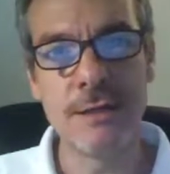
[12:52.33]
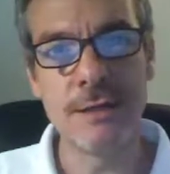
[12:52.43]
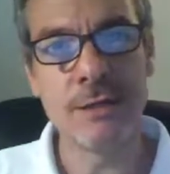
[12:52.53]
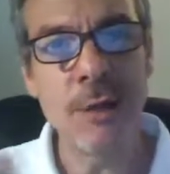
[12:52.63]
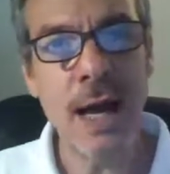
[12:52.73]

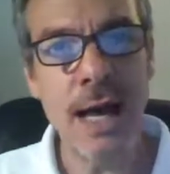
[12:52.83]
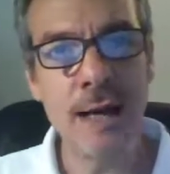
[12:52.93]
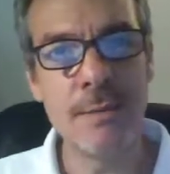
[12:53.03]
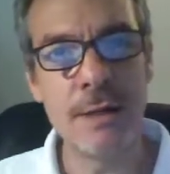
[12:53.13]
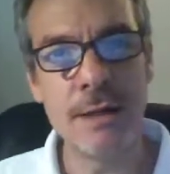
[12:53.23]

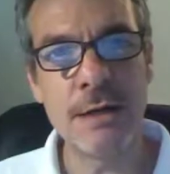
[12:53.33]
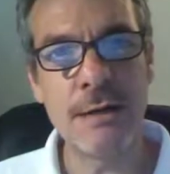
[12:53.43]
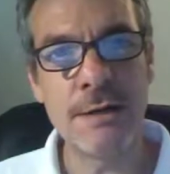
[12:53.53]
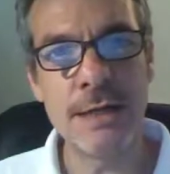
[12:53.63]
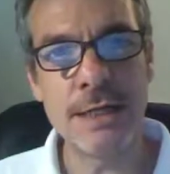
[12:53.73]
grab
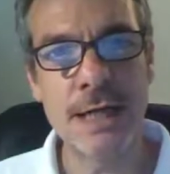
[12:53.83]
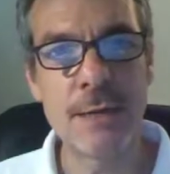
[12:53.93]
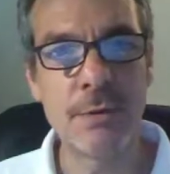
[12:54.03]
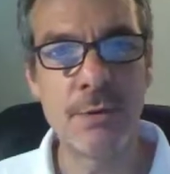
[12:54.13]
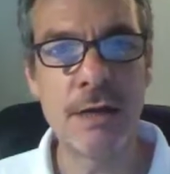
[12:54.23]
an
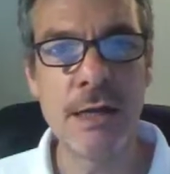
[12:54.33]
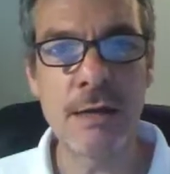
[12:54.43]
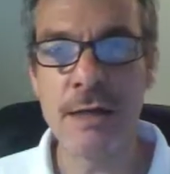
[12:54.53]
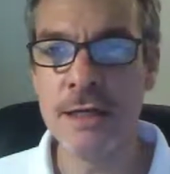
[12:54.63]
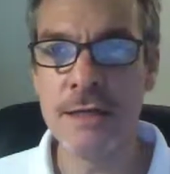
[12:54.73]
example here
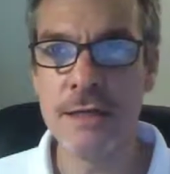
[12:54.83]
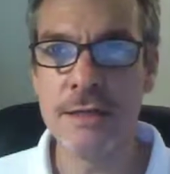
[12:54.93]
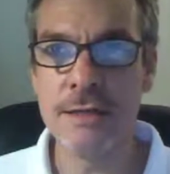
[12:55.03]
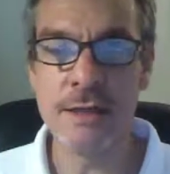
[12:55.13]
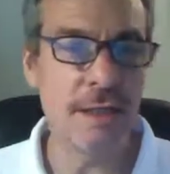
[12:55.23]
than
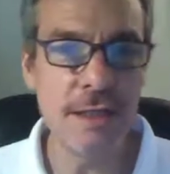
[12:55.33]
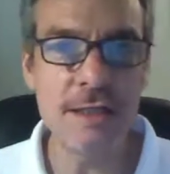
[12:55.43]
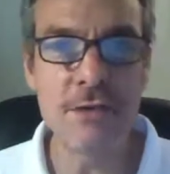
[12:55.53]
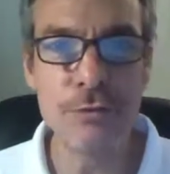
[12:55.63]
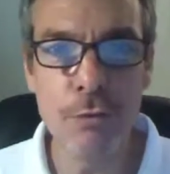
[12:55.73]
it is
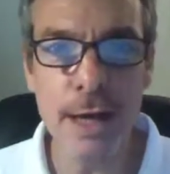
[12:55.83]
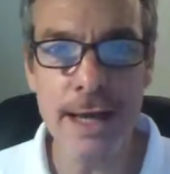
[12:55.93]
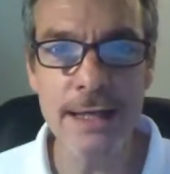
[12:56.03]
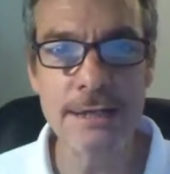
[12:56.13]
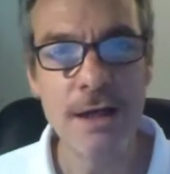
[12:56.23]
to
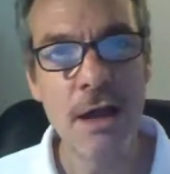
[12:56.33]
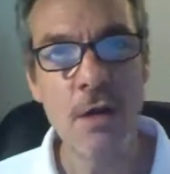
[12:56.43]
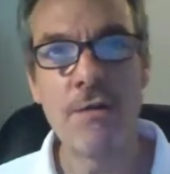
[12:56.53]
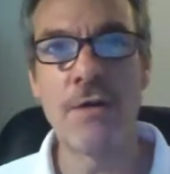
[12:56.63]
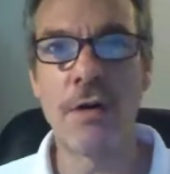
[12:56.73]
wait
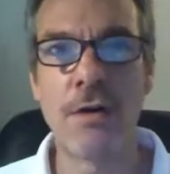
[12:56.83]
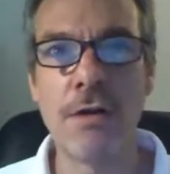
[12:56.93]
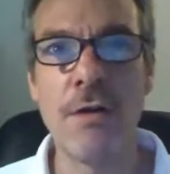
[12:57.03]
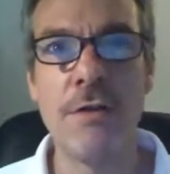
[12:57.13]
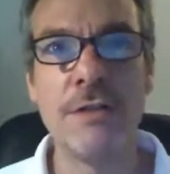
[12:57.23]
for
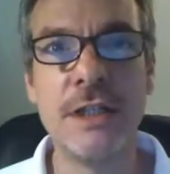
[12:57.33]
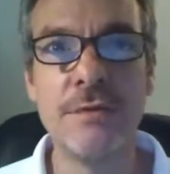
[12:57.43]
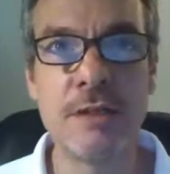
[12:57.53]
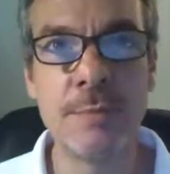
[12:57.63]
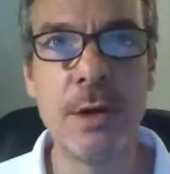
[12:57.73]
a TV
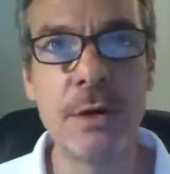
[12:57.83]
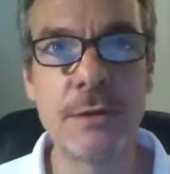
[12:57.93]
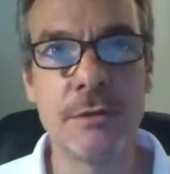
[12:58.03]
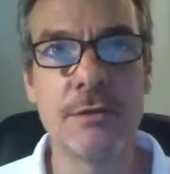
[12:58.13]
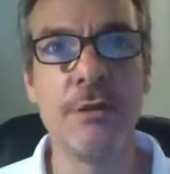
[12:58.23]
spot
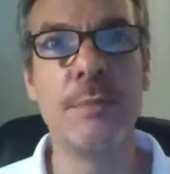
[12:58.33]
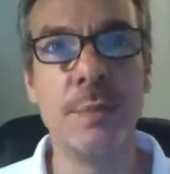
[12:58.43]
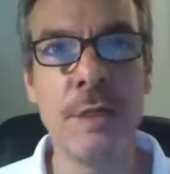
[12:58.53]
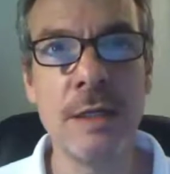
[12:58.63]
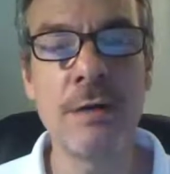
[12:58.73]
to
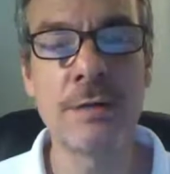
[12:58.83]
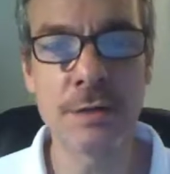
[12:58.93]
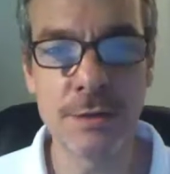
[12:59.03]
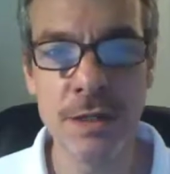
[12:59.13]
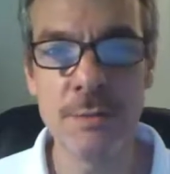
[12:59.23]
appear on the screen,